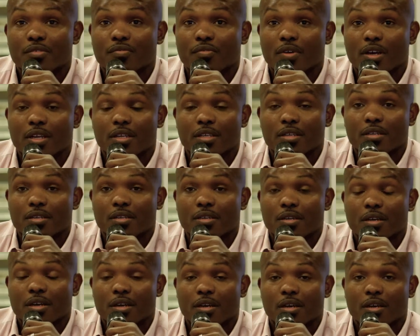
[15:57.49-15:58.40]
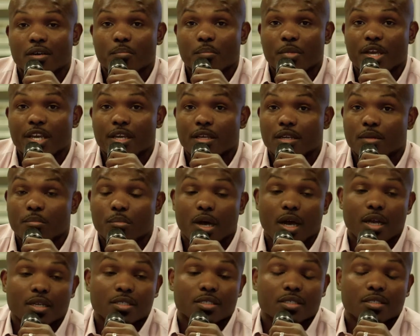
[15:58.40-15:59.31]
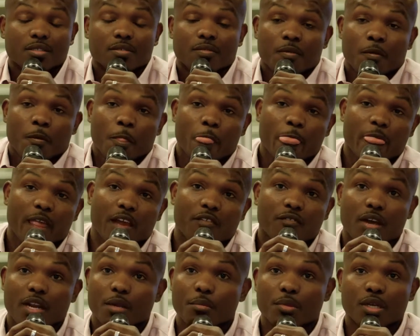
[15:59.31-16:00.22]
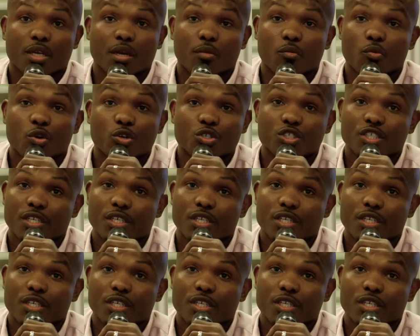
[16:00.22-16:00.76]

If I didn't uh, make it in boxing, if I didn't become world